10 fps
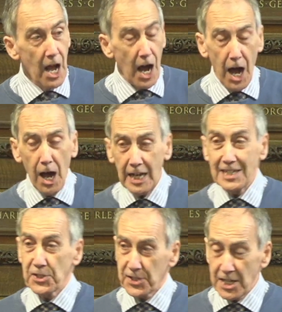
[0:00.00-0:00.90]
are
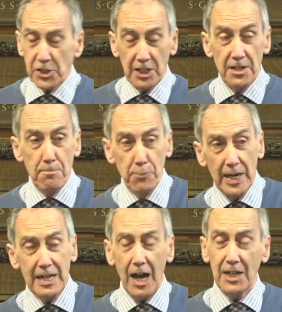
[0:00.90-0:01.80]
essentially to
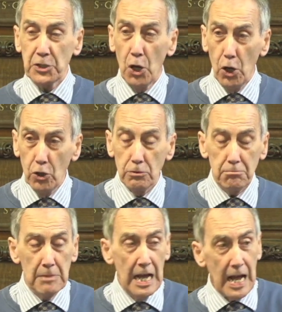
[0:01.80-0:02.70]
bring us
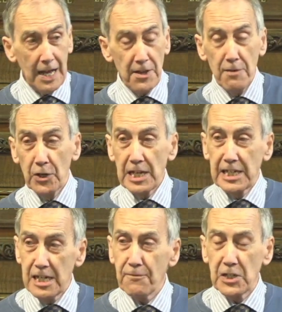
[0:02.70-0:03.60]
home and therefore to
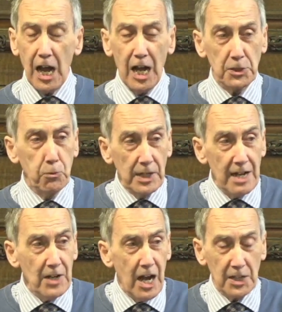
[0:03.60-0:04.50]
give to us
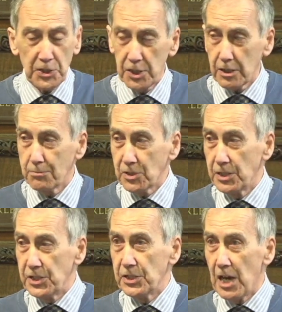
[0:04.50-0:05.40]
whatever our
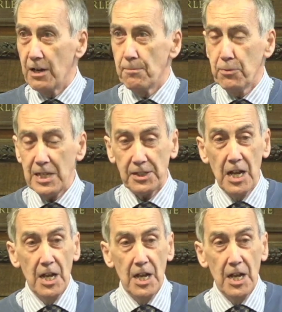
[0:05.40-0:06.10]
circumstances are at present,